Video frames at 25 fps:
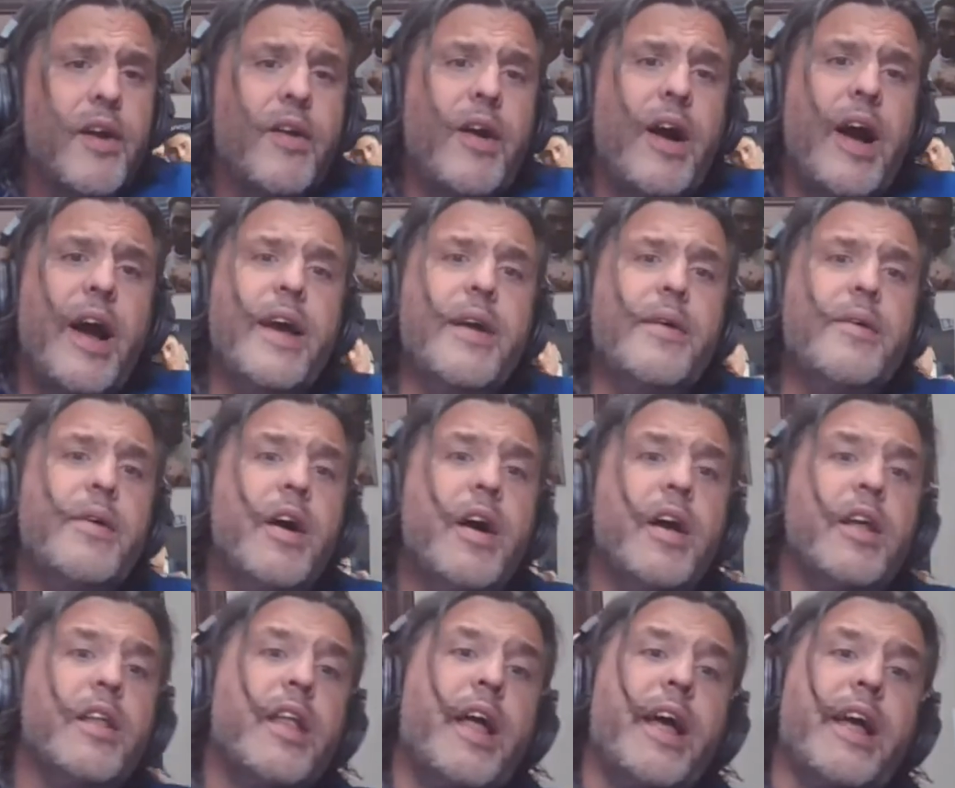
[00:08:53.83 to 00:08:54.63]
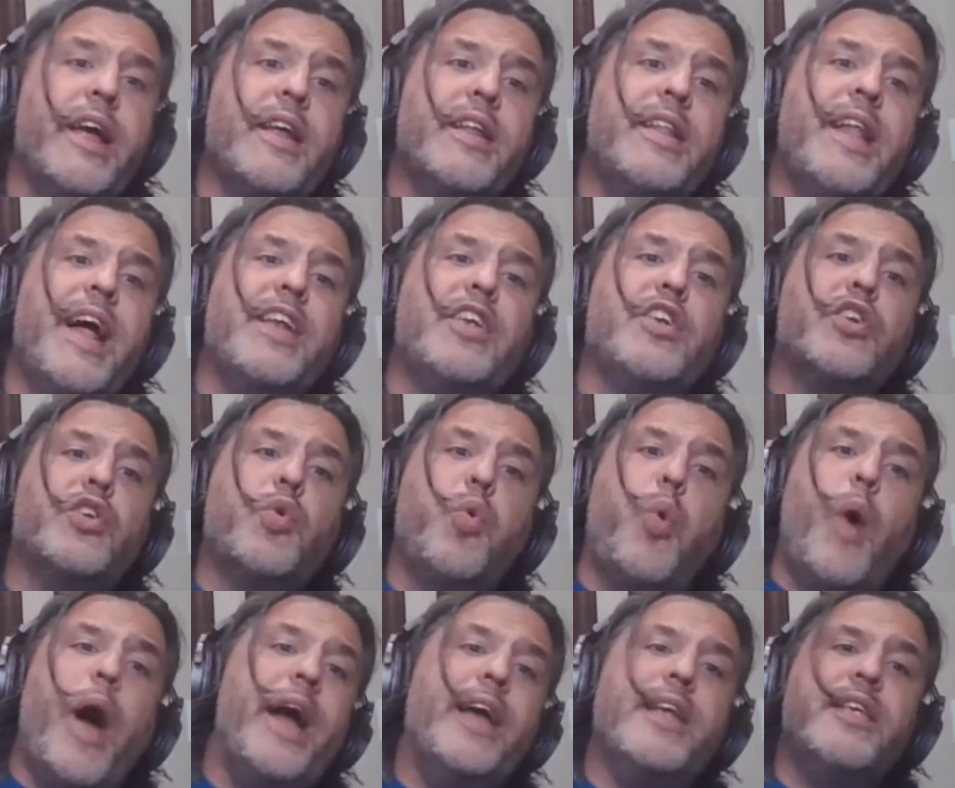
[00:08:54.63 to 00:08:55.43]
Right? Like that's
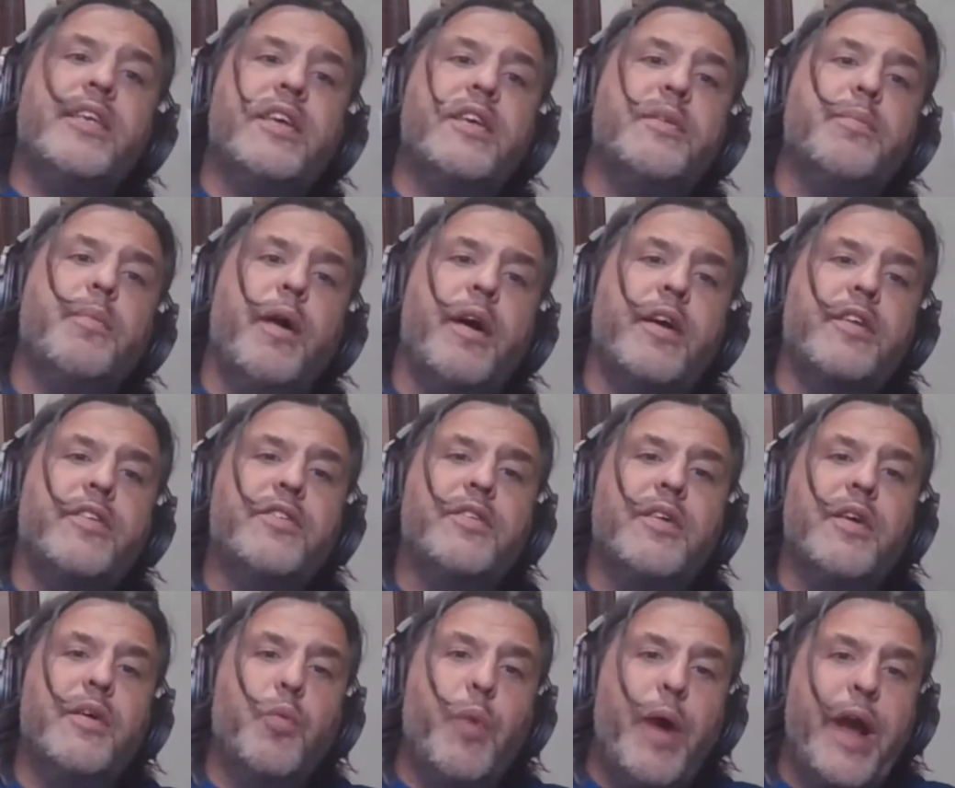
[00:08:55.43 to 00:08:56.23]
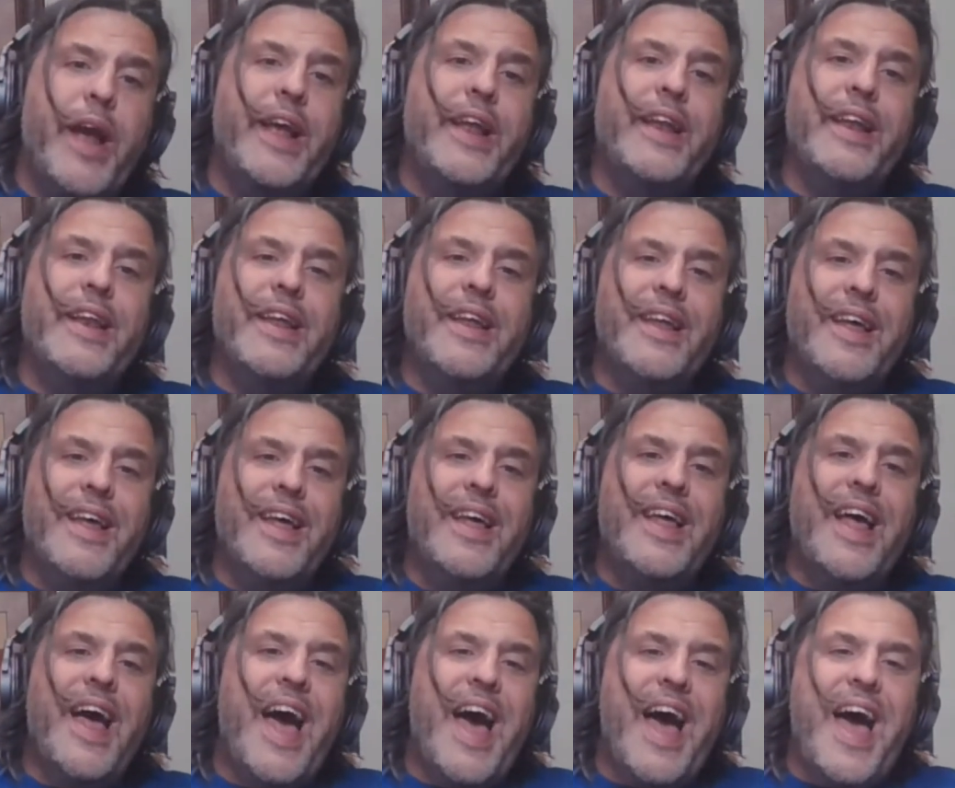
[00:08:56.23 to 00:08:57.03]
twice as much weight
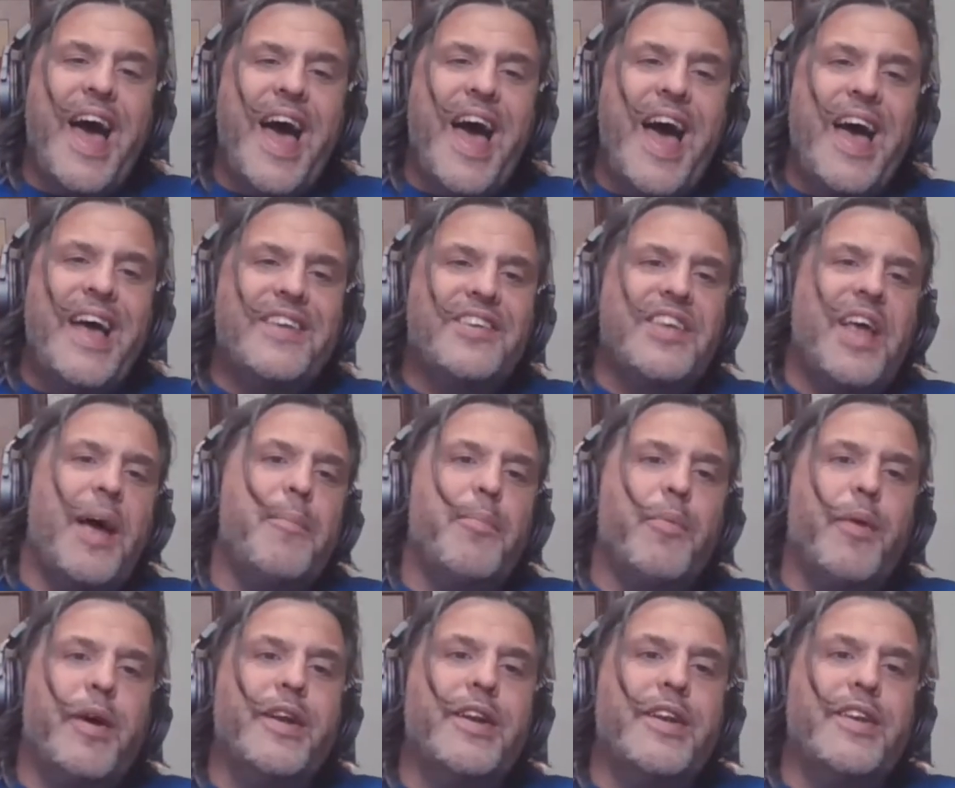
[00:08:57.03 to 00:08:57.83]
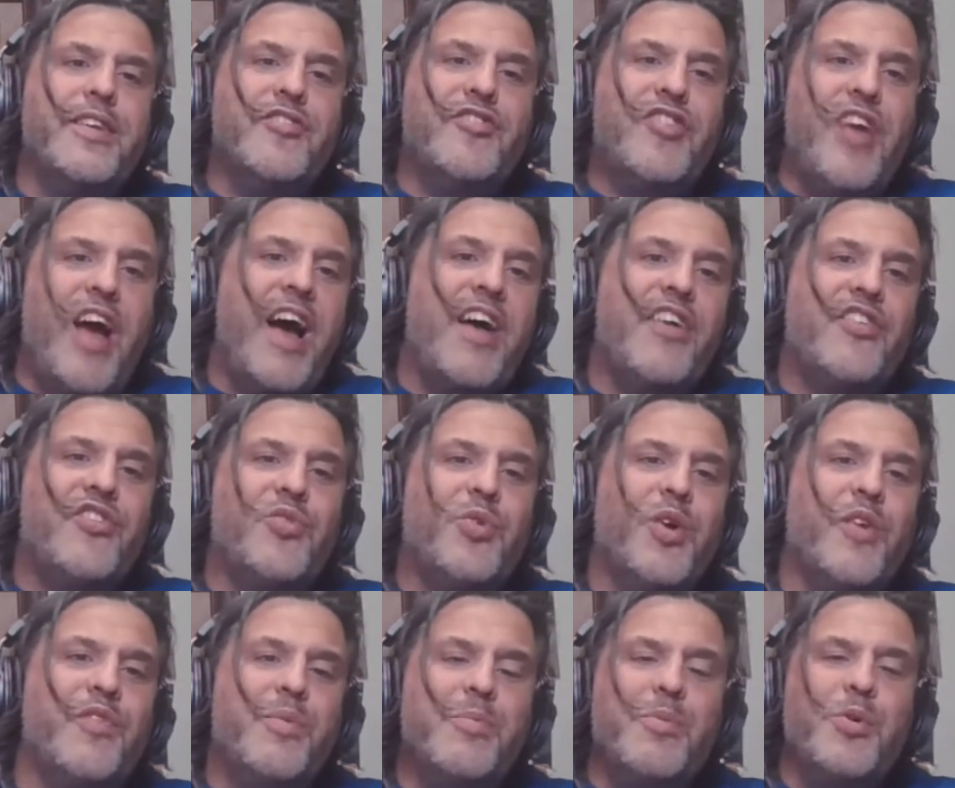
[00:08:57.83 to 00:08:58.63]
I, separated
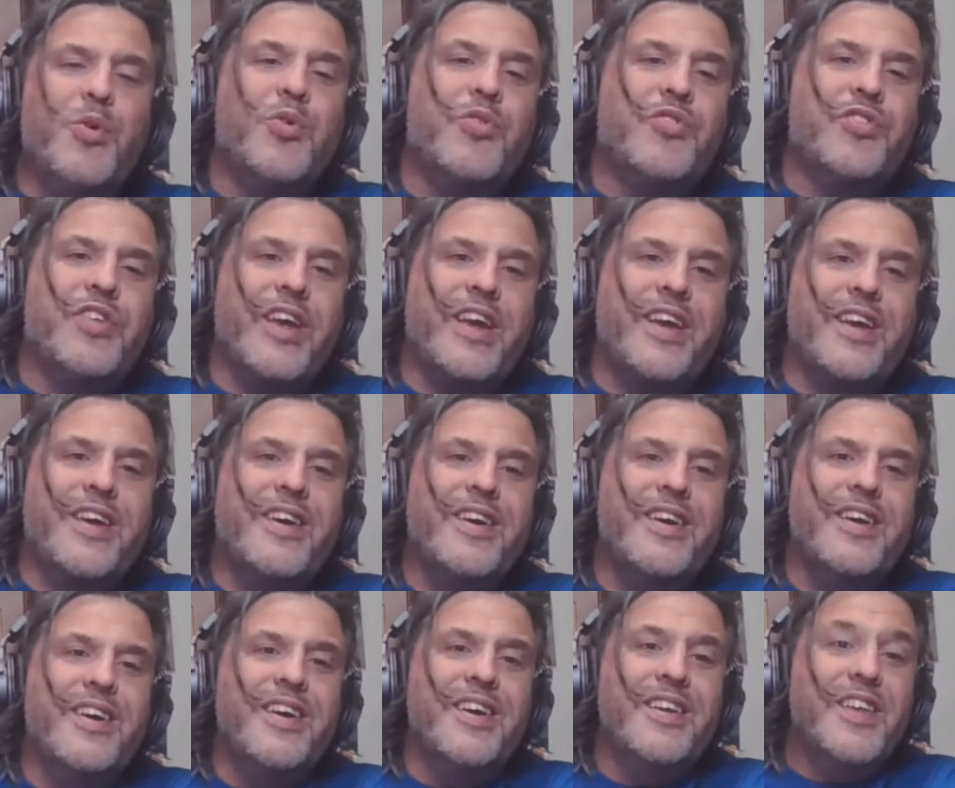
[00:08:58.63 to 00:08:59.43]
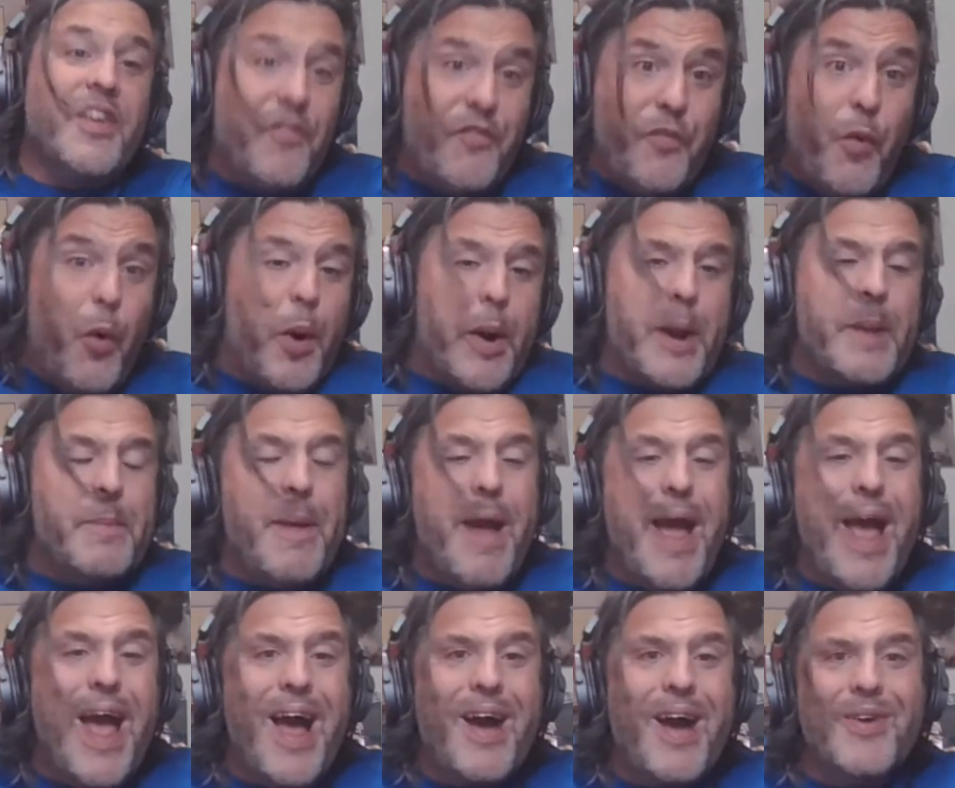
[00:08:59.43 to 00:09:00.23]
Joshua from Usyk. It's 40
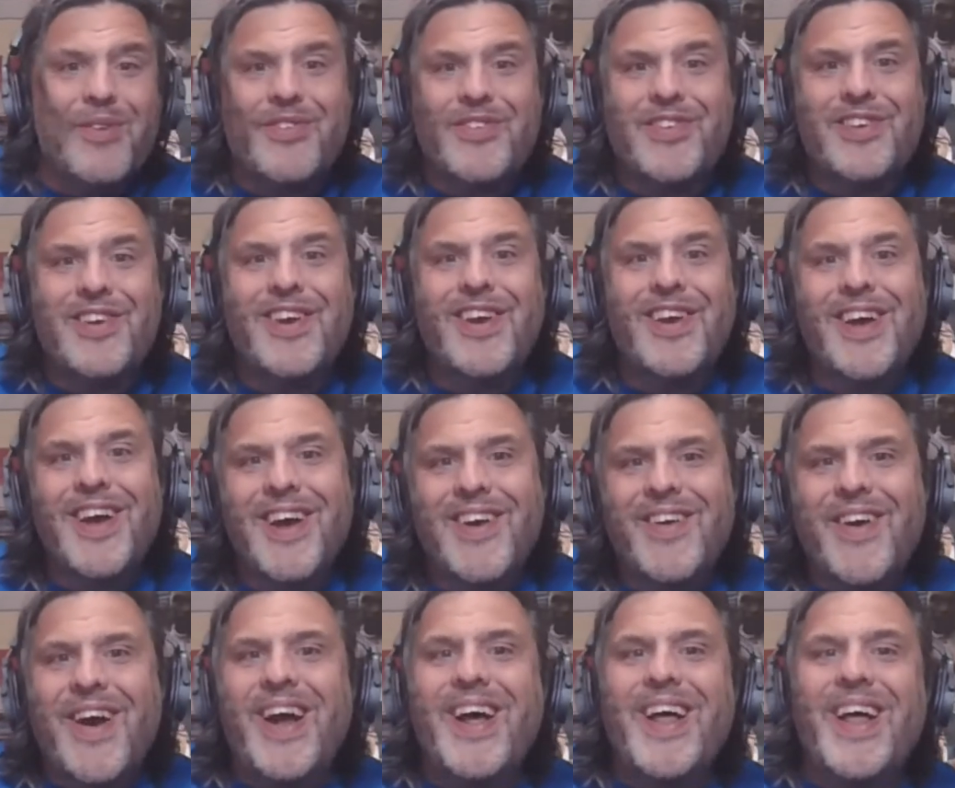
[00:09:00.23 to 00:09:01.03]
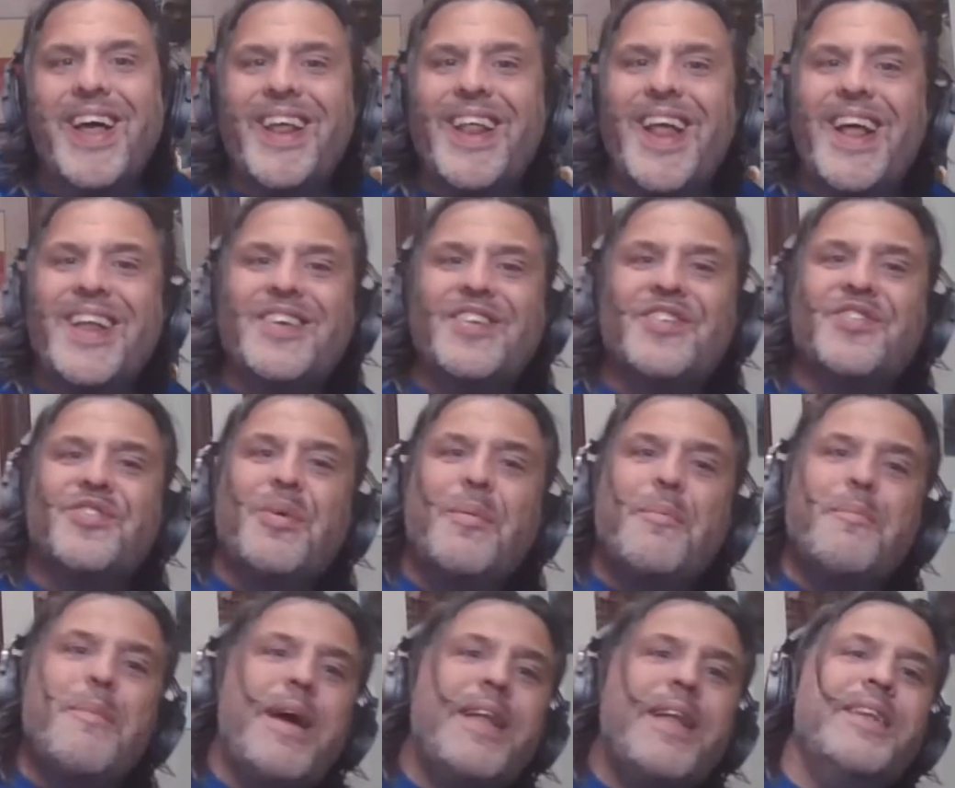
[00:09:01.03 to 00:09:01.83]
pounds. Right? Like that's a
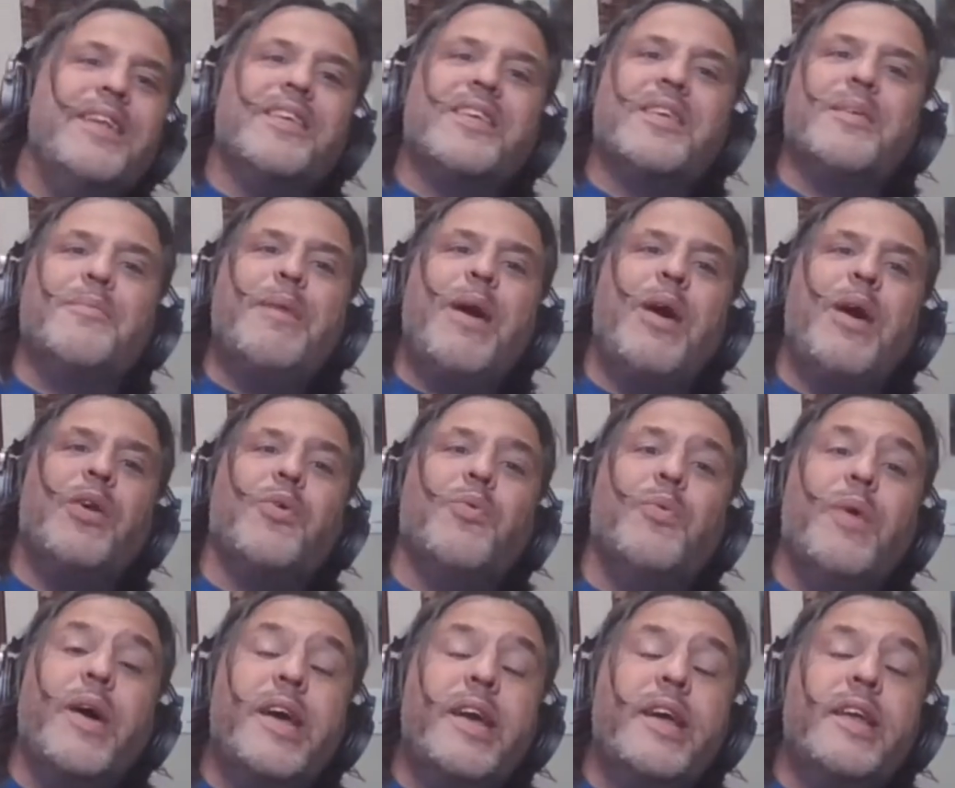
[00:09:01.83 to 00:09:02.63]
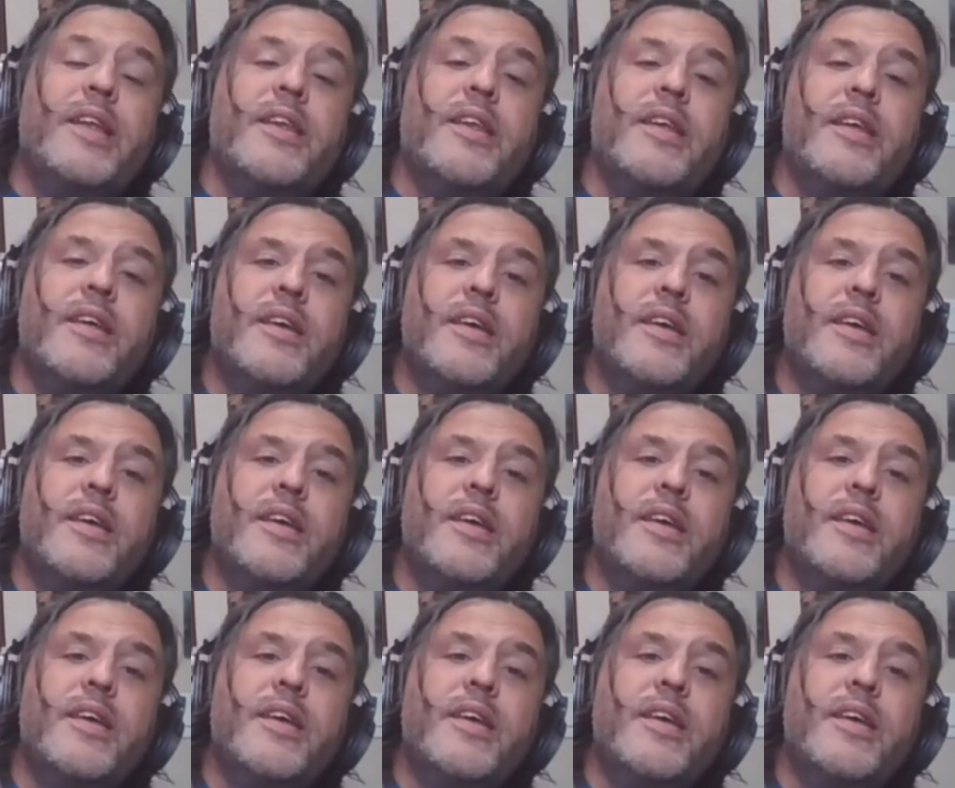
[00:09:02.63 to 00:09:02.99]
tremendous amount of weight.